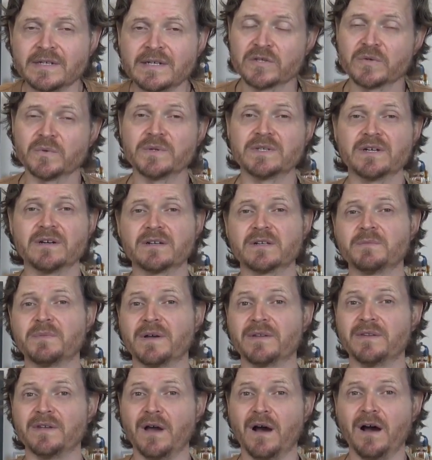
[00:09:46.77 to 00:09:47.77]
So we talked
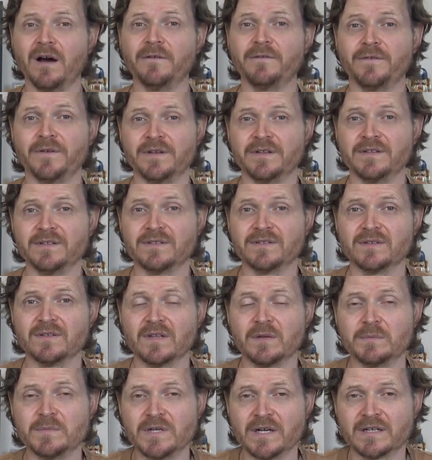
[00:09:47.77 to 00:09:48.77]
about the offense,
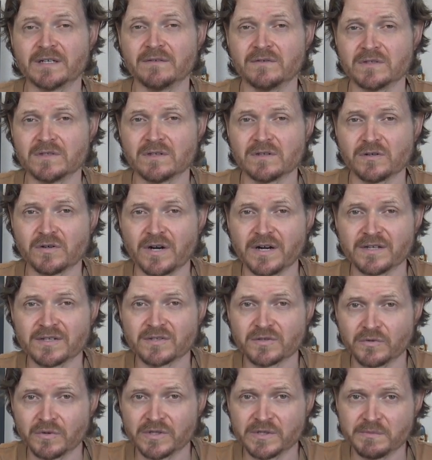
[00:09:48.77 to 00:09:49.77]
the objective is to try to
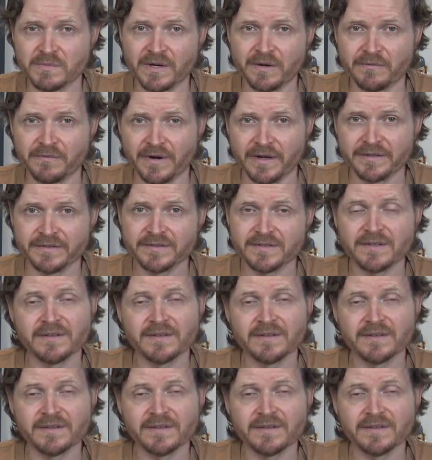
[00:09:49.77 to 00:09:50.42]
score as many runs,